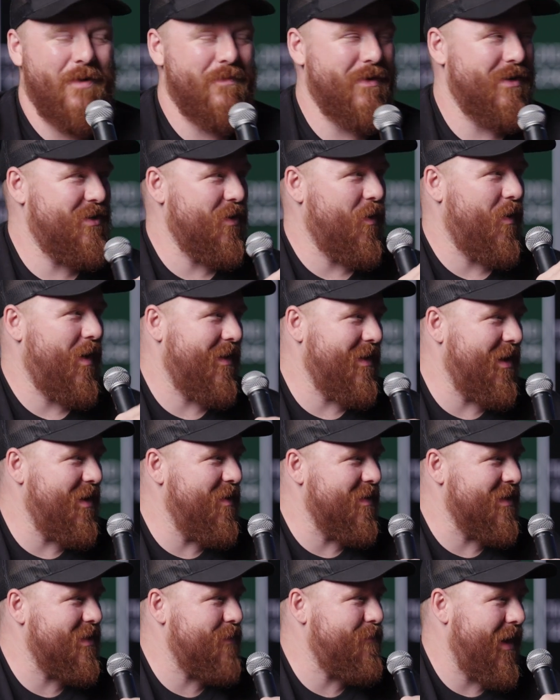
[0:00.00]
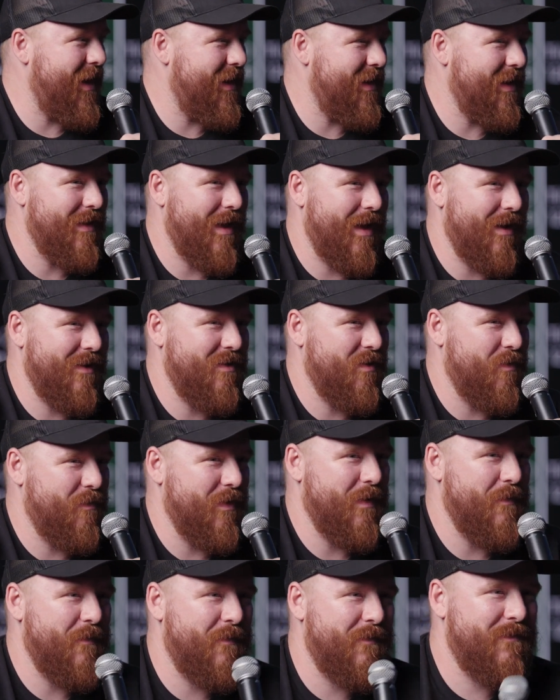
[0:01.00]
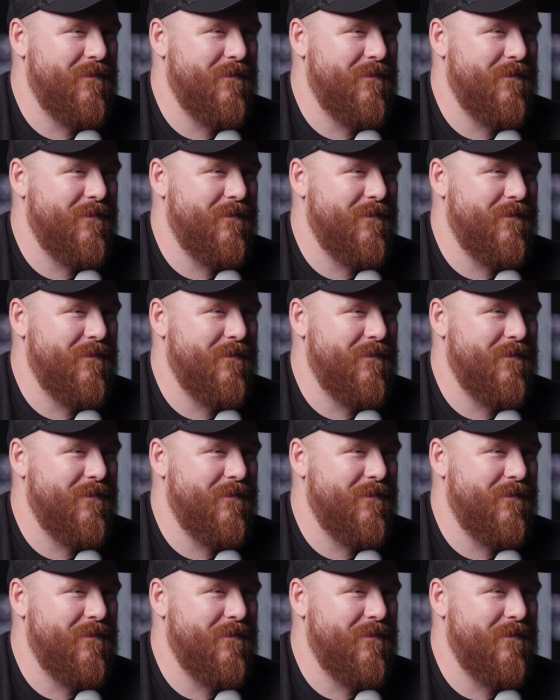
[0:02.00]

But Joel, I'll let you expand on that a little bit.